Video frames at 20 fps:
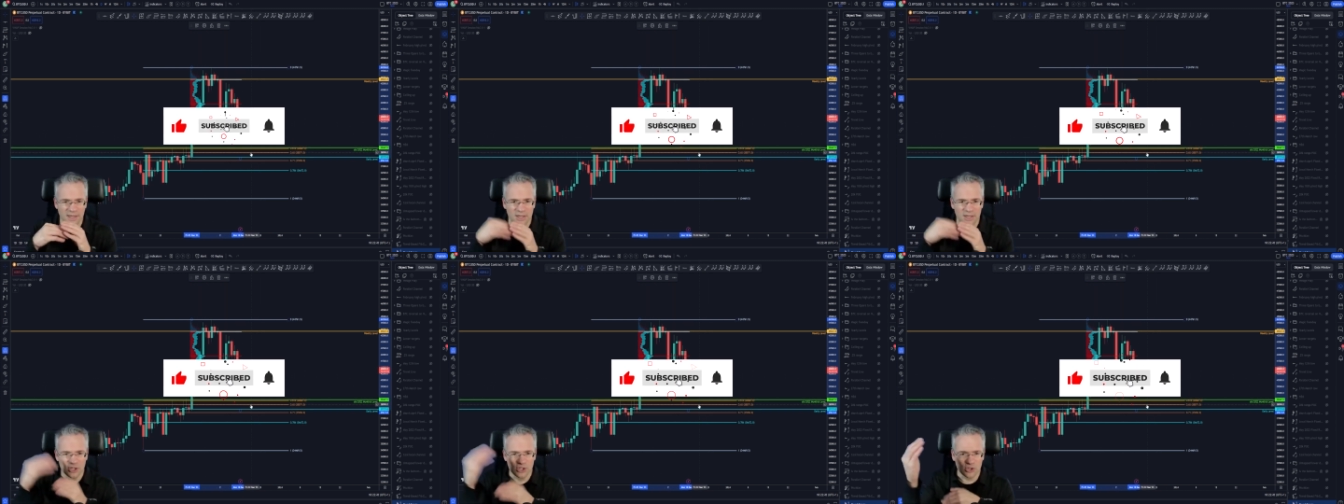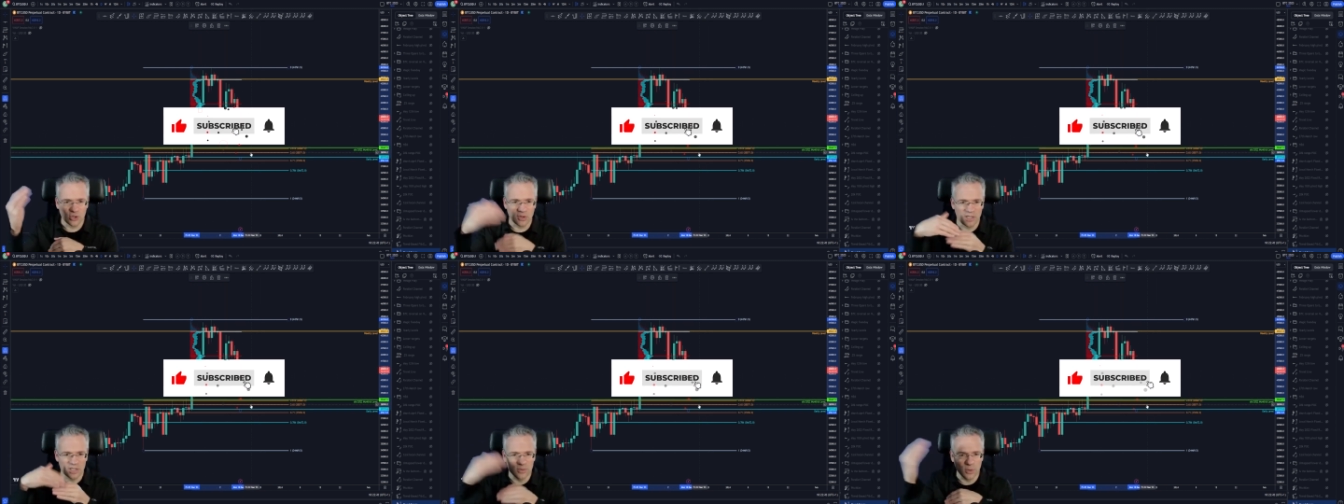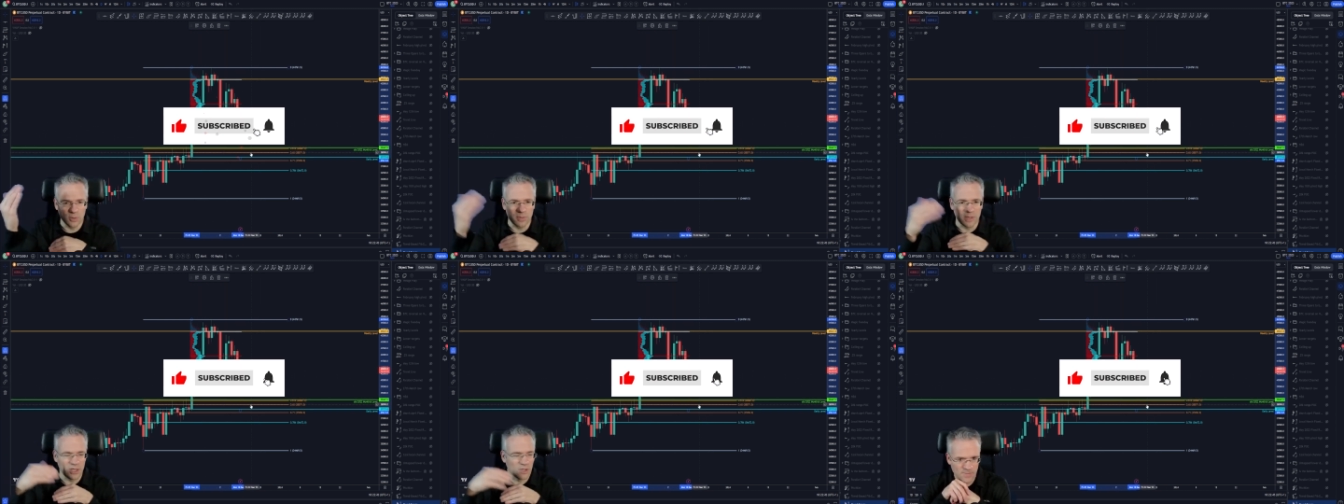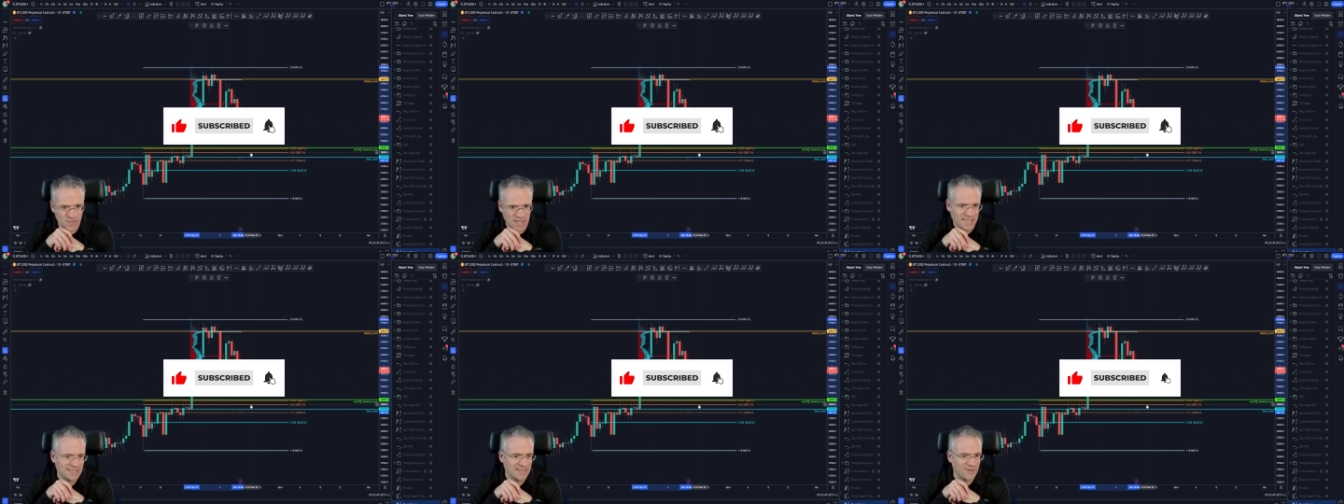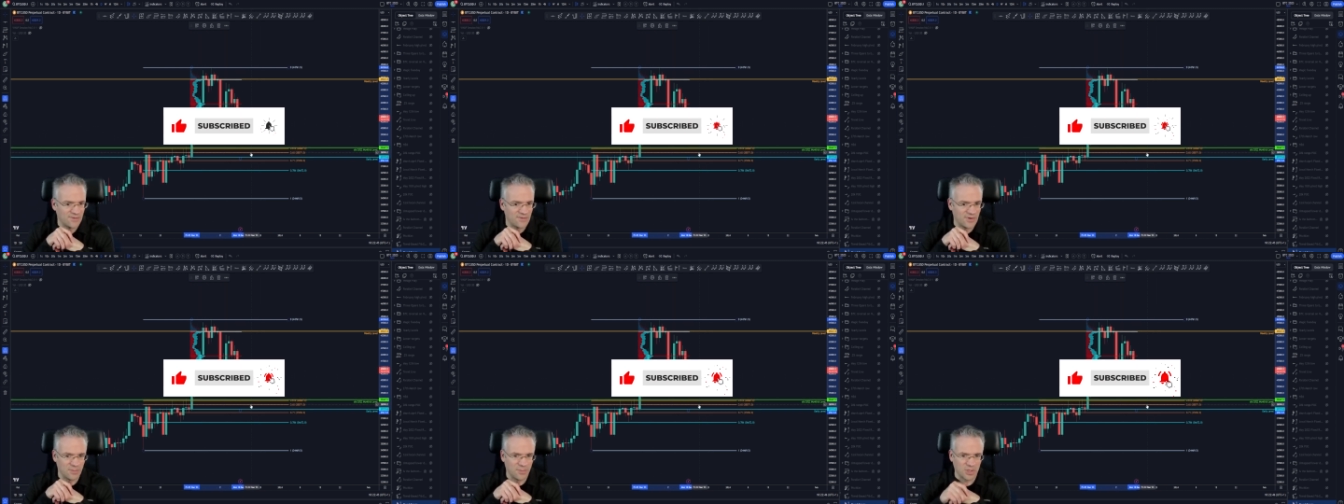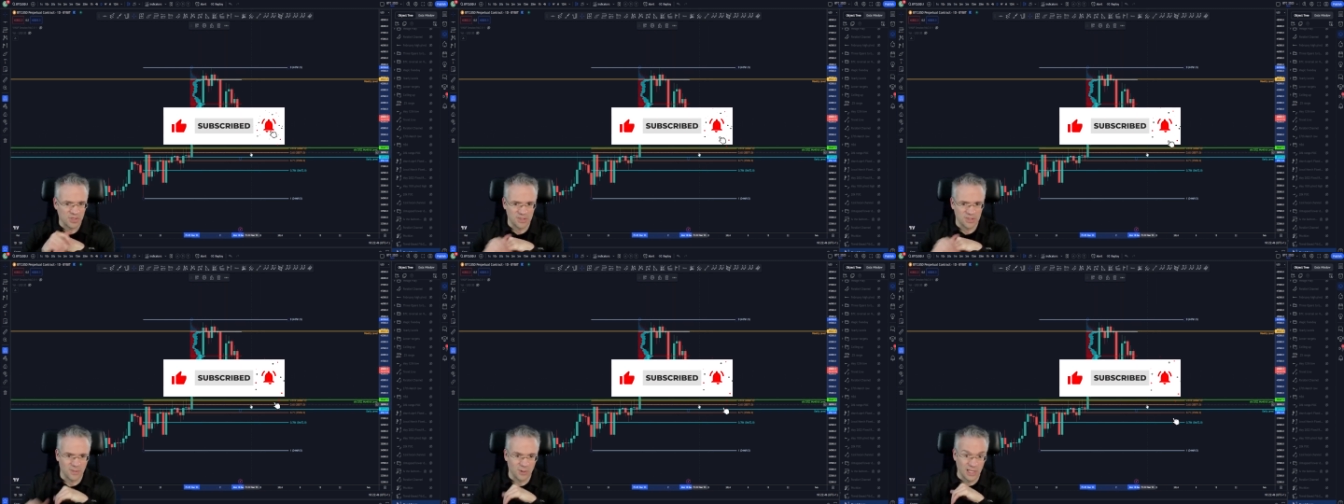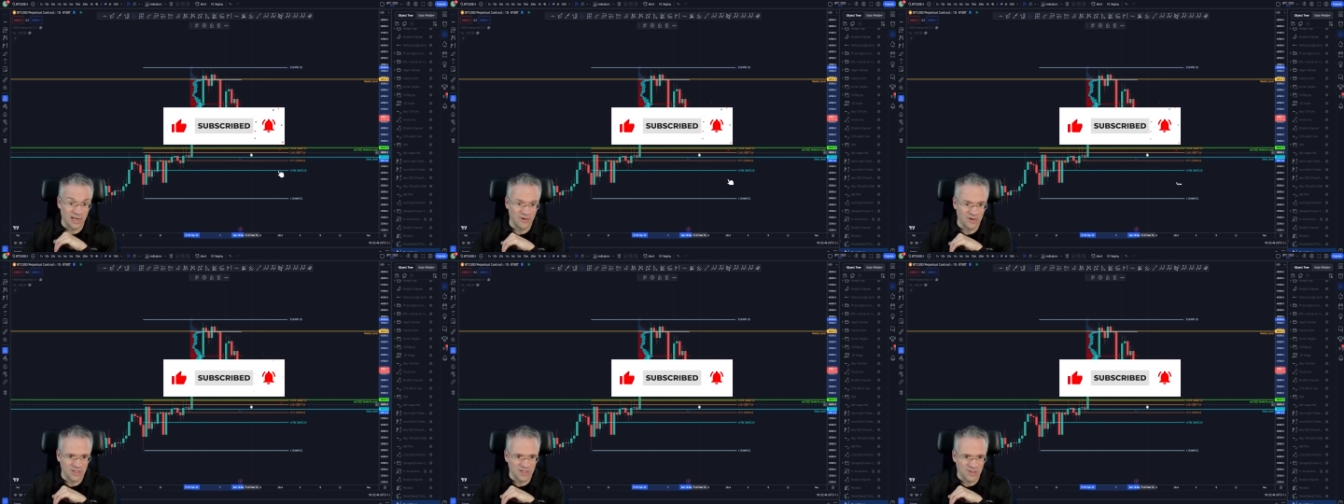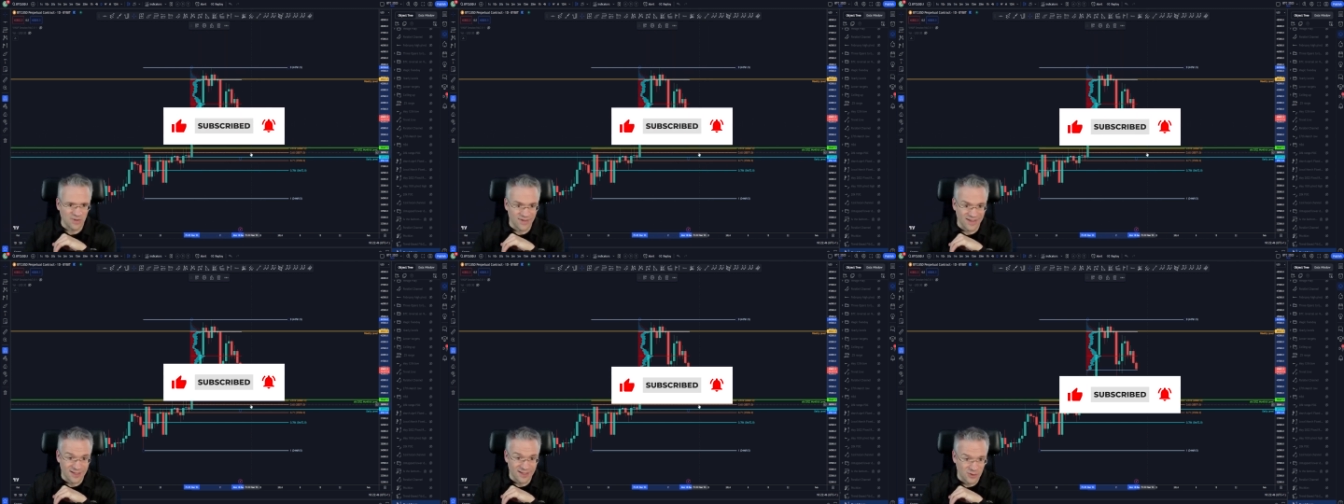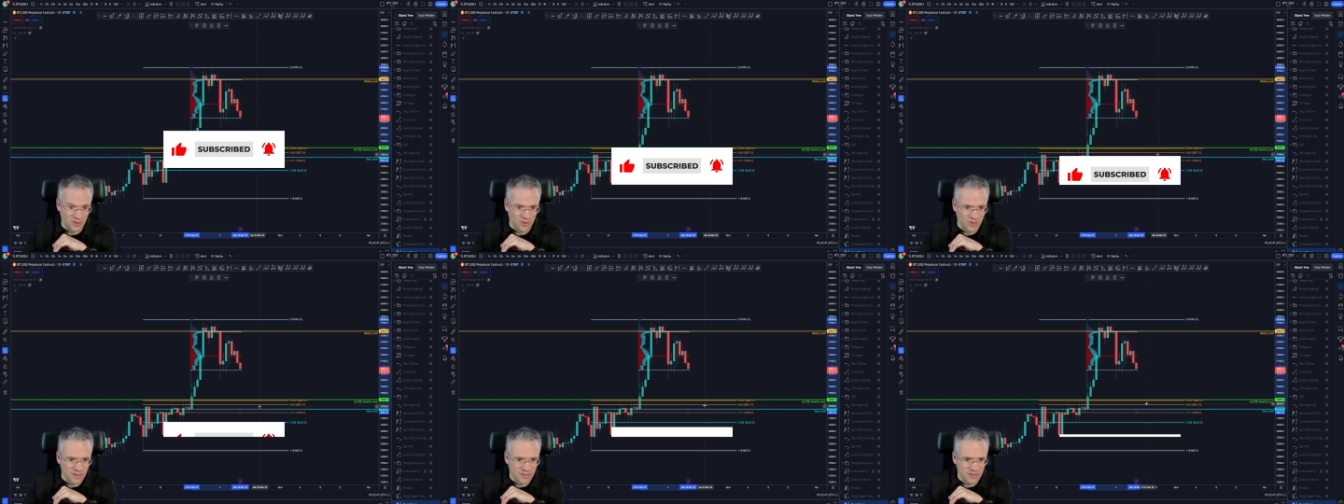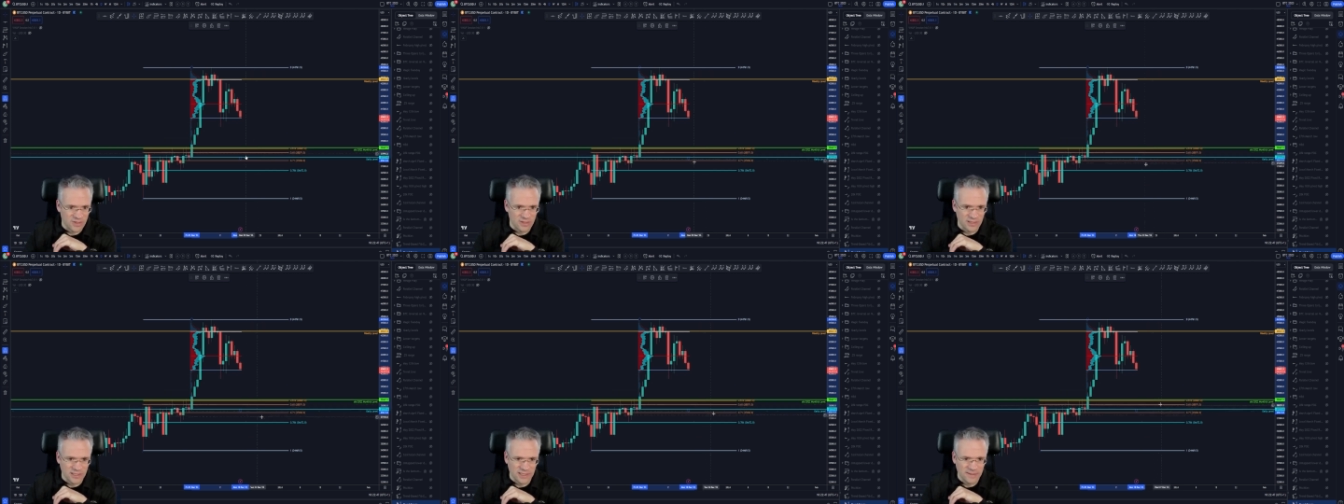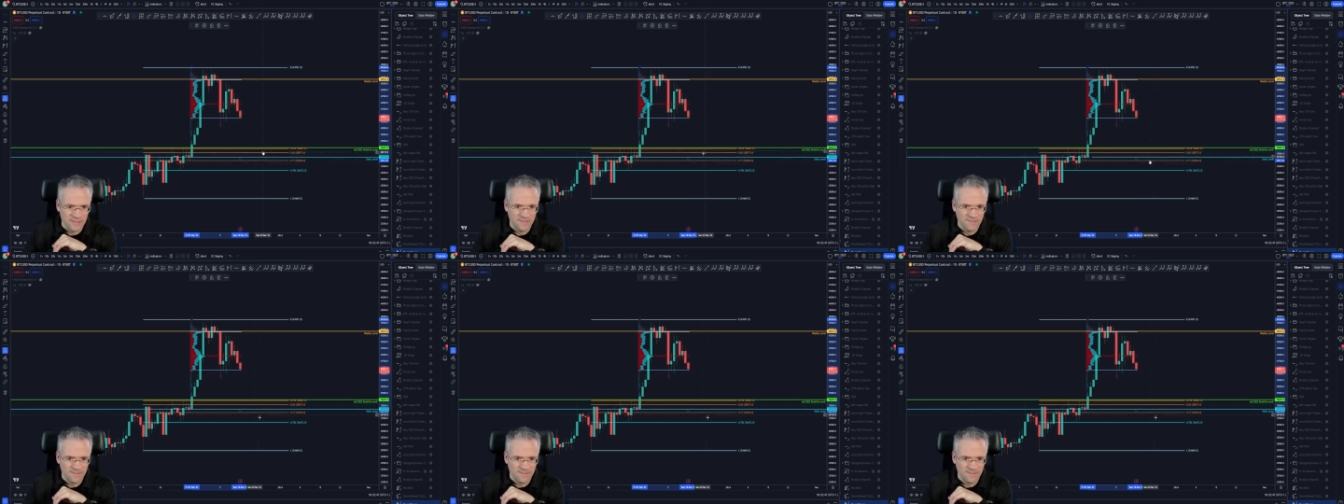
So these would be your high time frame possible areas of interest, yeah?